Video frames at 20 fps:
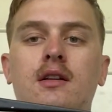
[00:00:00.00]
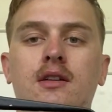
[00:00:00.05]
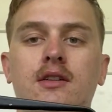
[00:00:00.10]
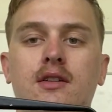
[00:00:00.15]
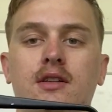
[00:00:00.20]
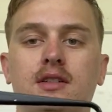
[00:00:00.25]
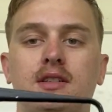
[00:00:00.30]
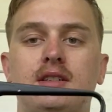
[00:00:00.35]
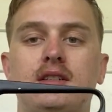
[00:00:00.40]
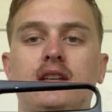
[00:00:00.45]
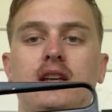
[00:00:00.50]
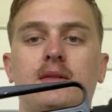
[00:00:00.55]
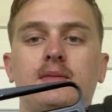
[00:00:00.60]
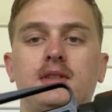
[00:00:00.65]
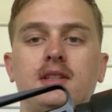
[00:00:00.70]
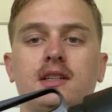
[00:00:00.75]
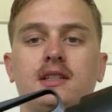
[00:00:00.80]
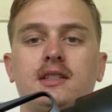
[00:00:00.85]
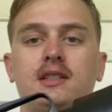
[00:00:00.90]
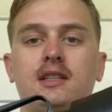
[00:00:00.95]
so this is the
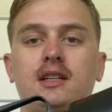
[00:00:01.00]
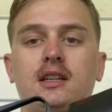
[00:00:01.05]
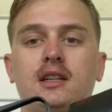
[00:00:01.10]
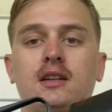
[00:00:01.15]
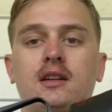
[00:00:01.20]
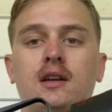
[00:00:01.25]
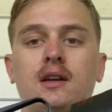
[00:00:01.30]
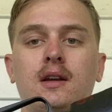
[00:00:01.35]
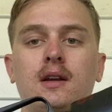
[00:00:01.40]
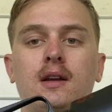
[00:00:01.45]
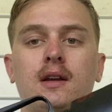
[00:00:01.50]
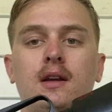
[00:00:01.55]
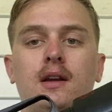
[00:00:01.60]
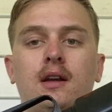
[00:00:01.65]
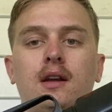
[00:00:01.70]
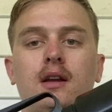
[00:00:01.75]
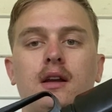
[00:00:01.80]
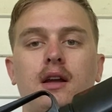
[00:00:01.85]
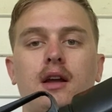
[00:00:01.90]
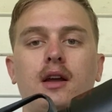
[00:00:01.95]

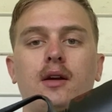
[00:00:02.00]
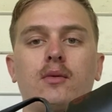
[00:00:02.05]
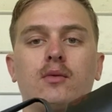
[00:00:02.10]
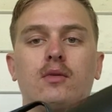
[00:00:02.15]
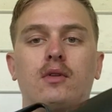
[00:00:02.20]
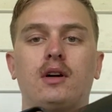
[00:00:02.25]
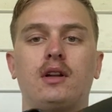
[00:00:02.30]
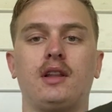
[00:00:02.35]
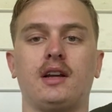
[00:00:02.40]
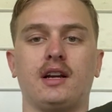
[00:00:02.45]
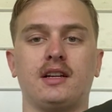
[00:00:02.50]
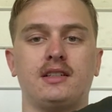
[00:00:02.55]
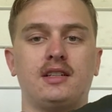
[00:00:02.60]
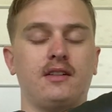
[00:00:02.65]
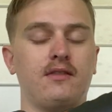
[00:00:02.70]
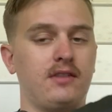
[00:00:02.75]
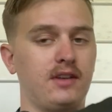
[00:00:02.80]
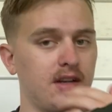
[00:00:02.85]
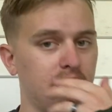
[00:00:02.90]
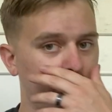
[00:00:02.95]
M16a1, like I
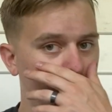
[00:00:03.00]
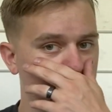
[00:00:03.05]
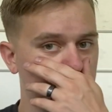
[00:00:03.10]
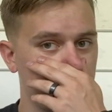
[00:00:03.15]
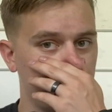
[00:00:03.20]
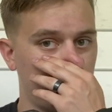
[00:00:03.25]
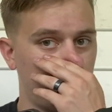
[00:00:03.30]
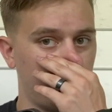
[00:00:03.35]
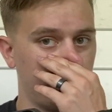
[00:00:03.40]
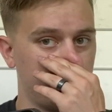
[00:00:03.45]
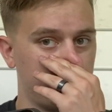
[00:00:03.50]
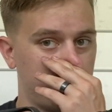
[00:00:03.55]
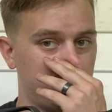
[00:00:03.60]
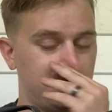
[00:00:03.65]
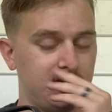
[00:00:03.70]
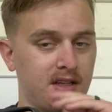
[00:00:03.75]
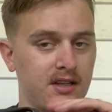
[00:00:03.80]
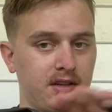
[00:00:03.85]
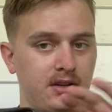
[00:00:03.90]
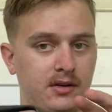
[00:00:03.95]
said, Vietnam style. This
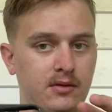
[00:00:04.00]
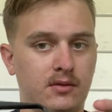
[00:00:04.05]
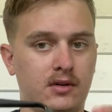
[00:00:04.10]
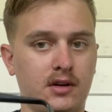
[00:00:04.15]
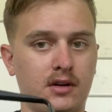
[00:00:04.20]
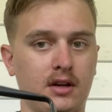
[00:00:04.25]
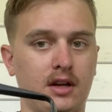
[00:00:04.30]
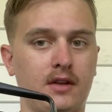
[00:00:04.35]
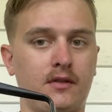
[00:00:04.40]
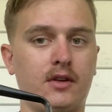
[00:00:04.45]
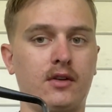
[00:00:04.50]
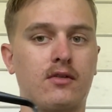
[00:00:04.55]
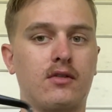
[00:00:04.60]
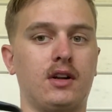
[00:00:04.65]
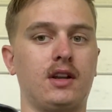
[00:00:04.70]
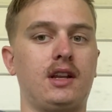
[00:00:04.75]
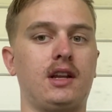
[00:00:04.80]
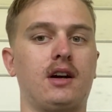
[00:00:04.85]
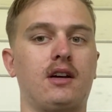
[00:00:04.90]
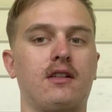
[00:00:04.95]
particular one, I'll give you a
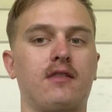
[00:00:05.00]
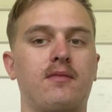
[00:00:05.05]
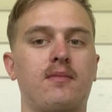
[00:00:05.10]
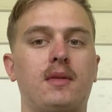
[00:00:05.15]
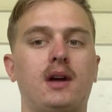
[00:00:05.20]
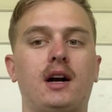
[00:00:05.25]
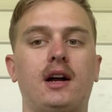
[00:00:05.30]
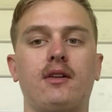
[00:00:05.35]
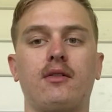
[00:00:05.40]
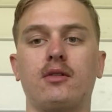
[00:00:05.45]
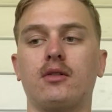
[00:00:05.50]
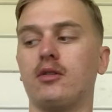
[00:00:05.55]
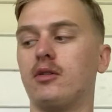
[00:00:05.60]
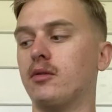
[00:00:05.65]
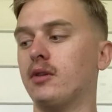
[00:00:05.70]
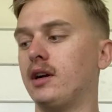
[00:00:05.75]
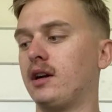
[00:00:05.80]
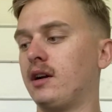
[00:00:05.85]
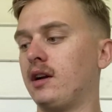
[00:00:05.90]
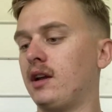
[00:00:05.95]
rundown of the line real
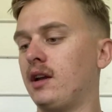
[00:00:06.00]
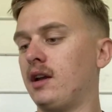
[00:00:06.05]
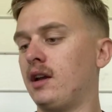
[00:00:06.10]
quick.